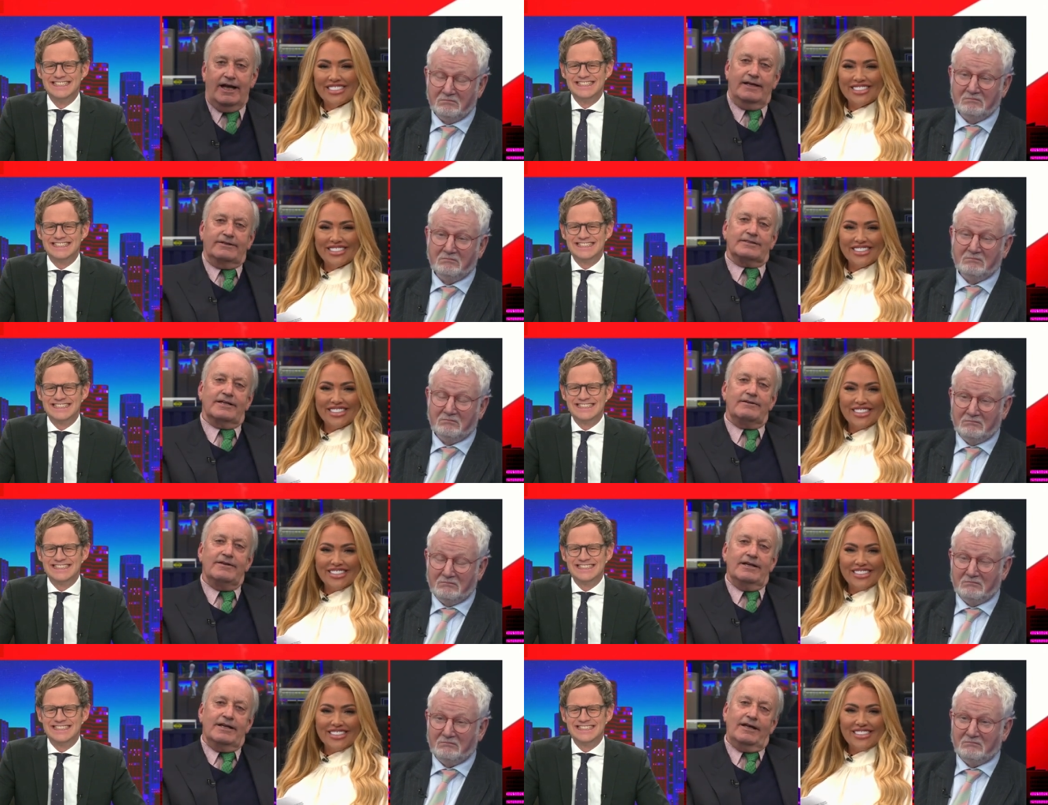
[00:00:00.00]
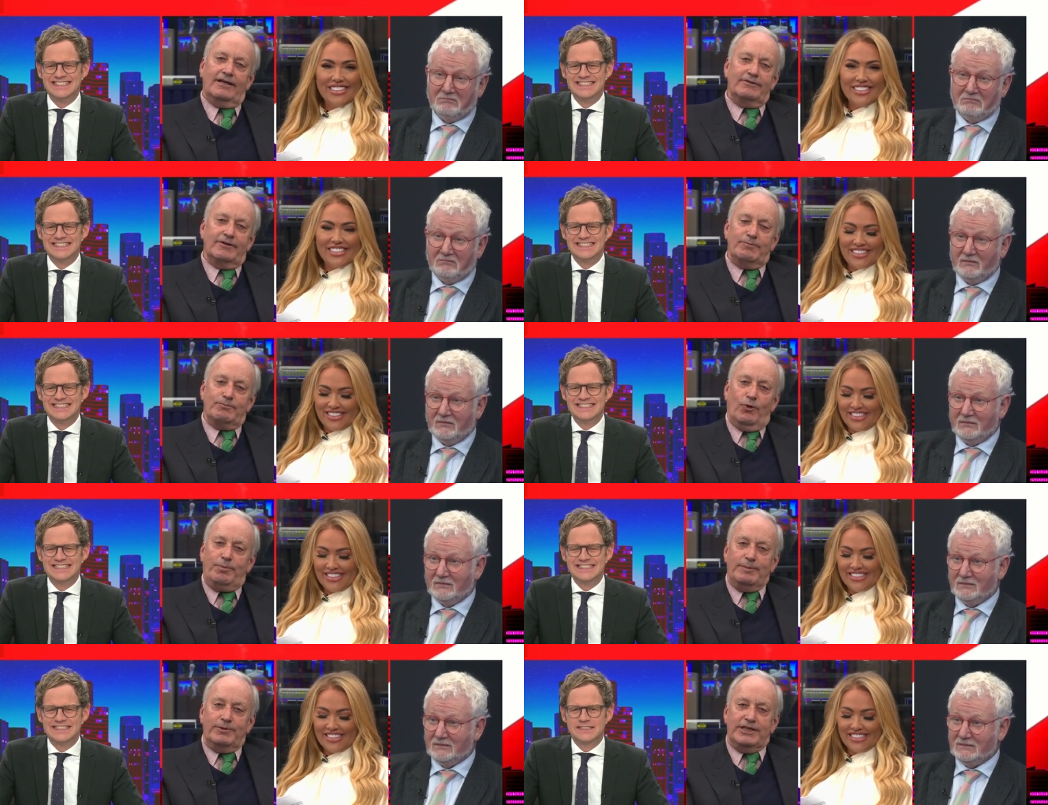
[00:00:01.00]
Speaker 1: and, uh, uh, you know, more
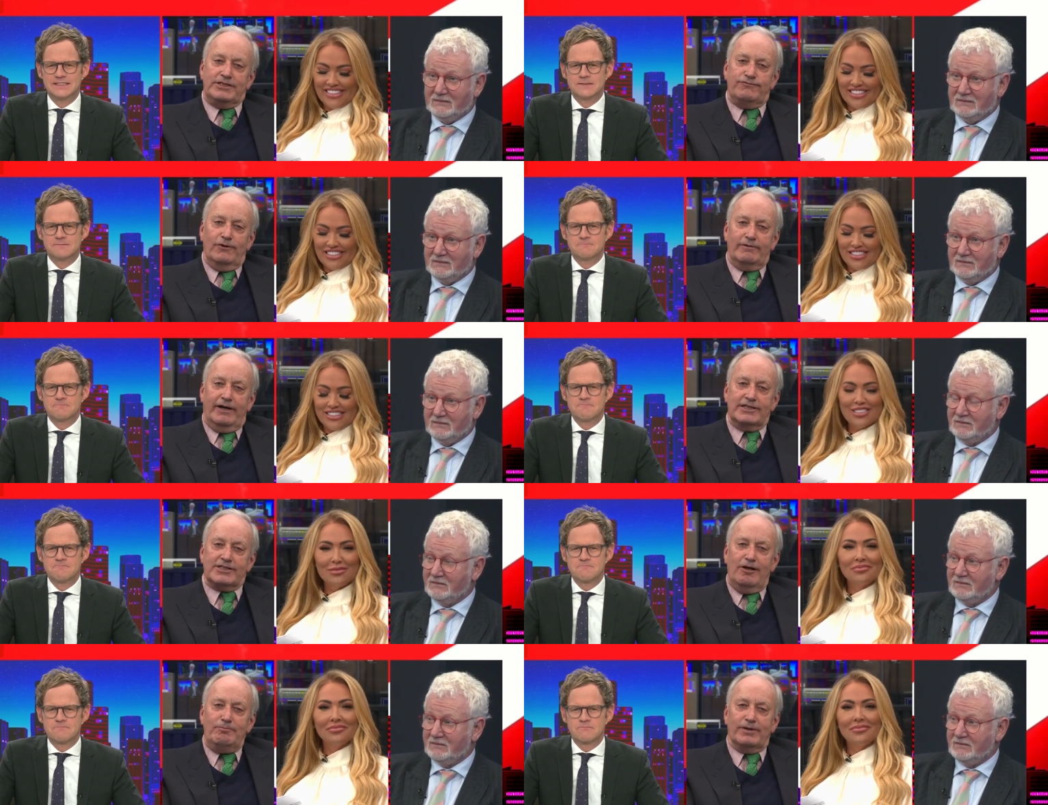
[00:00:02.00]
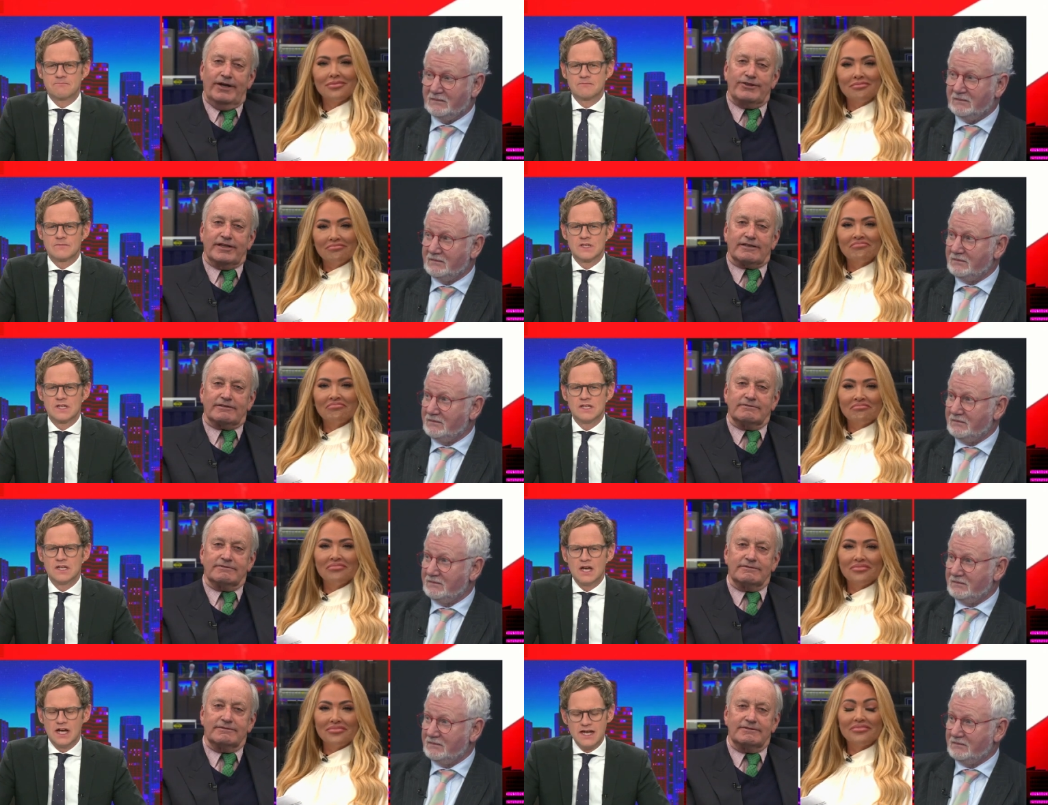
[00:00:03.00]
people need to follow our example, I think.
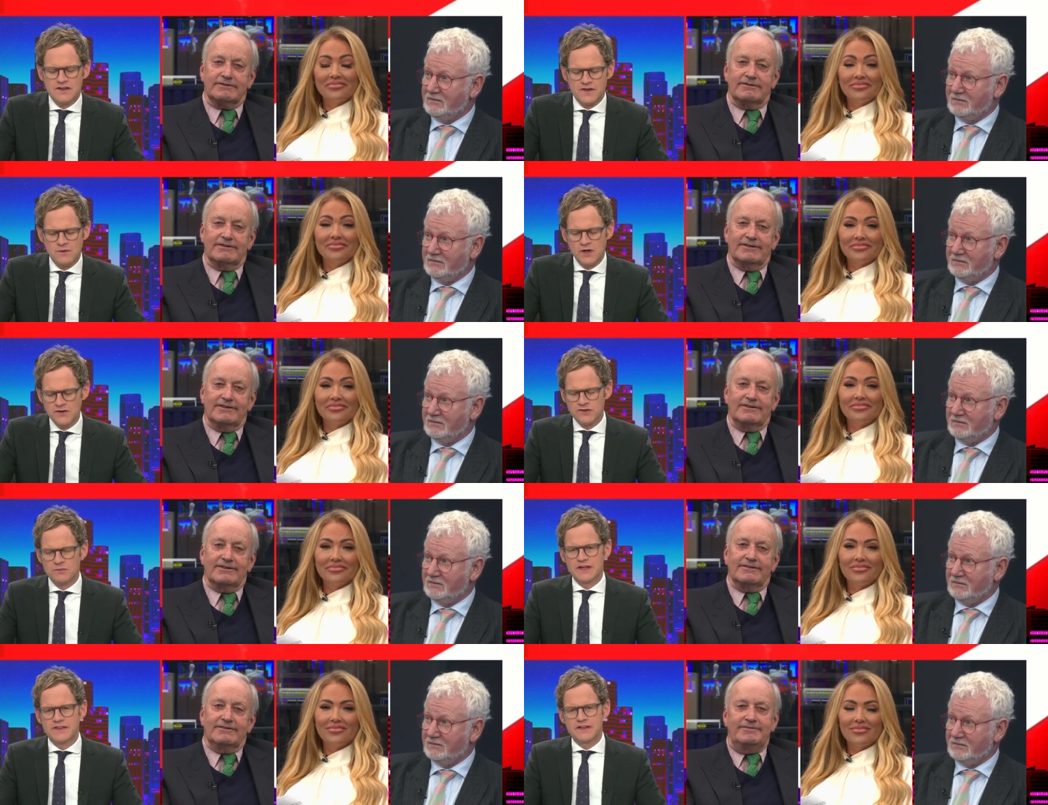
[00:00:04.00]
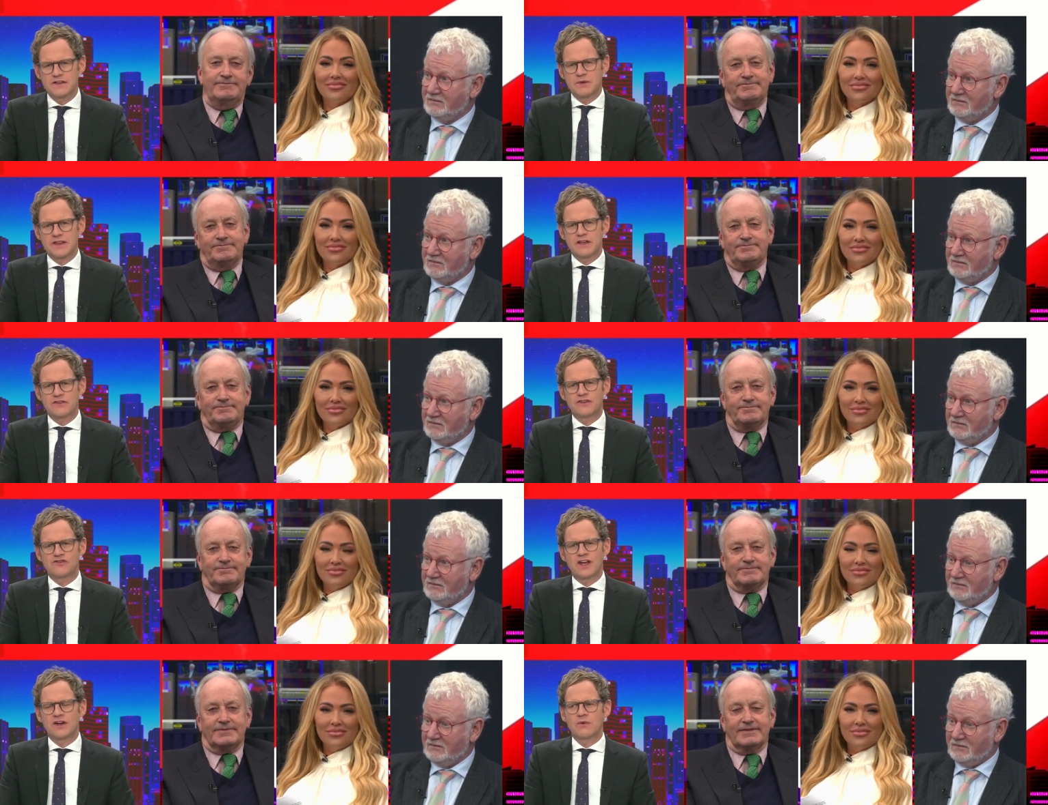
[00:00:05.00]
Speaker 2: Yes, I wonder whether, whether this is
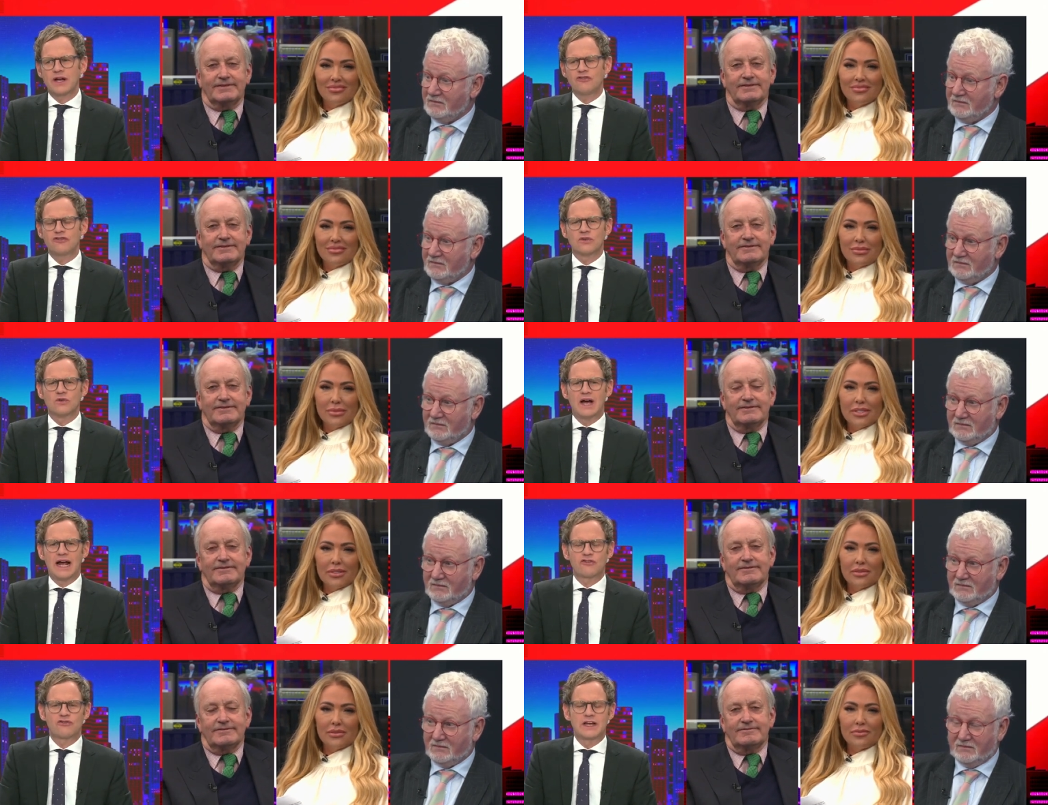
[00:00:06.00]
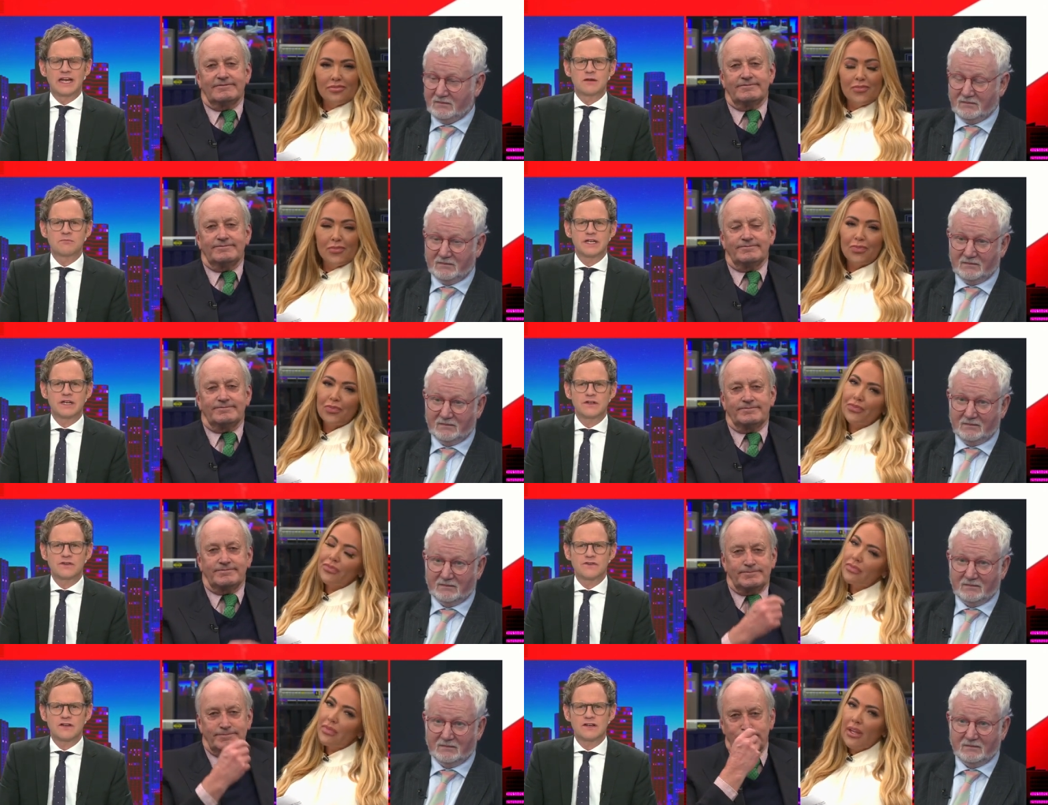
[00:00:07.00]
generational, Aisleyne,
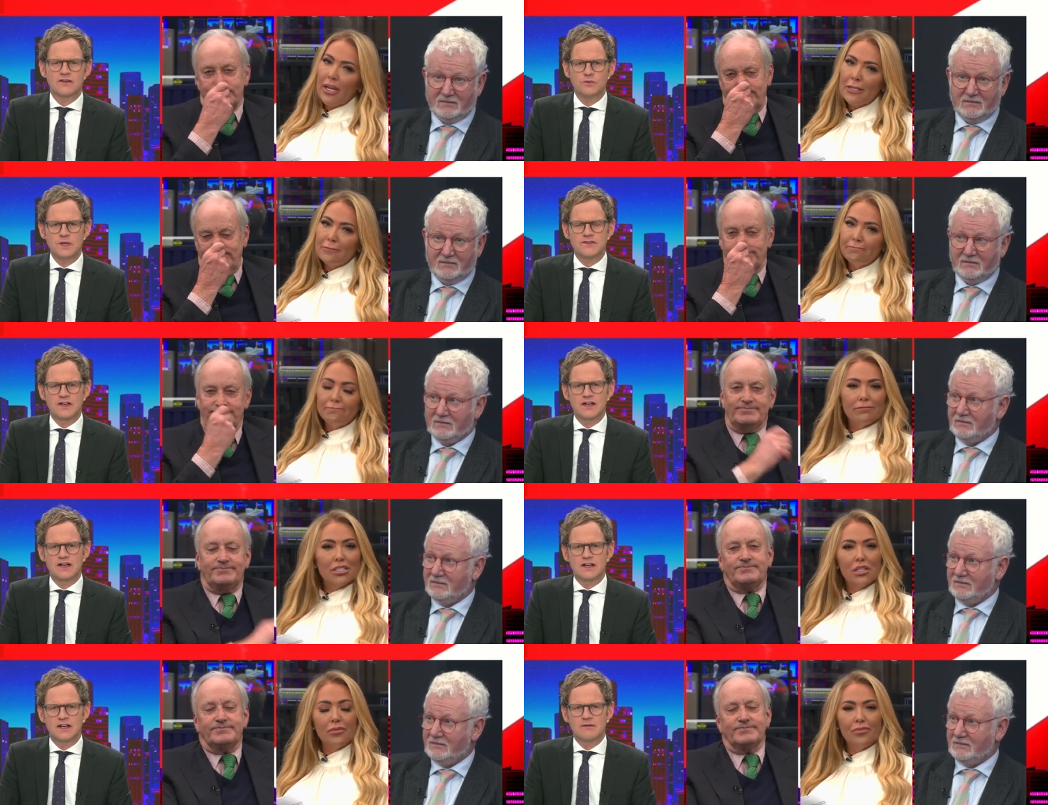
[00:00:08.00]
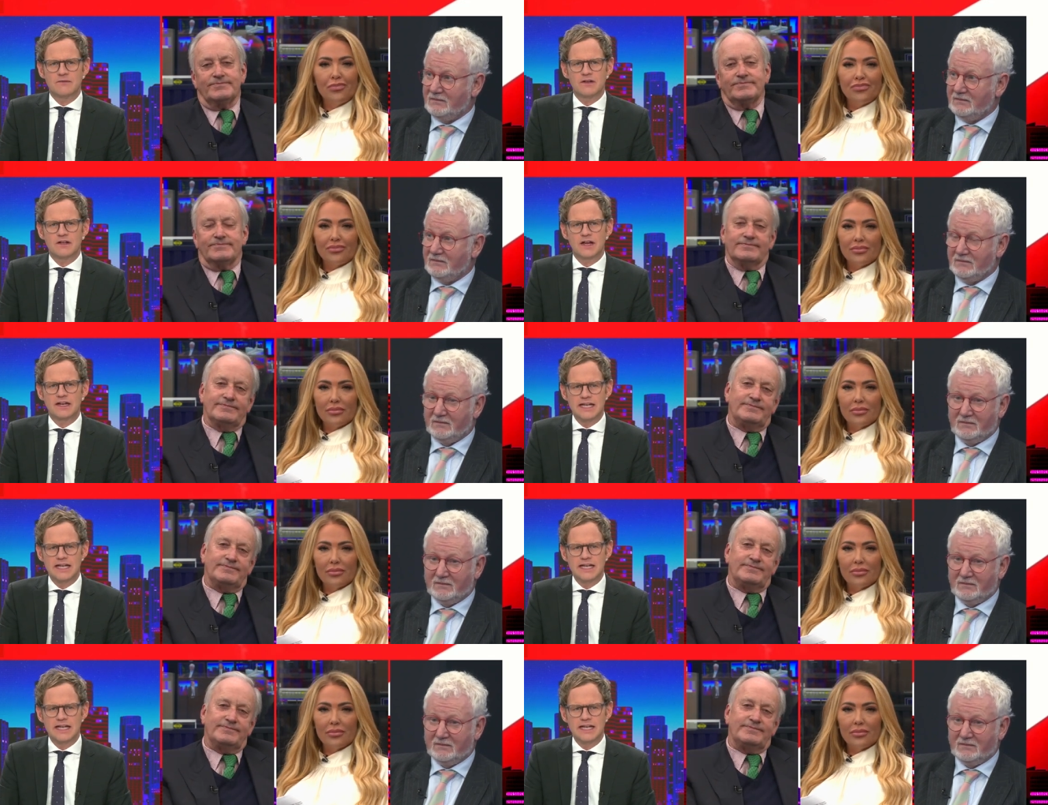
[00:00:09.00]
because uh, Twitter uh, and, and,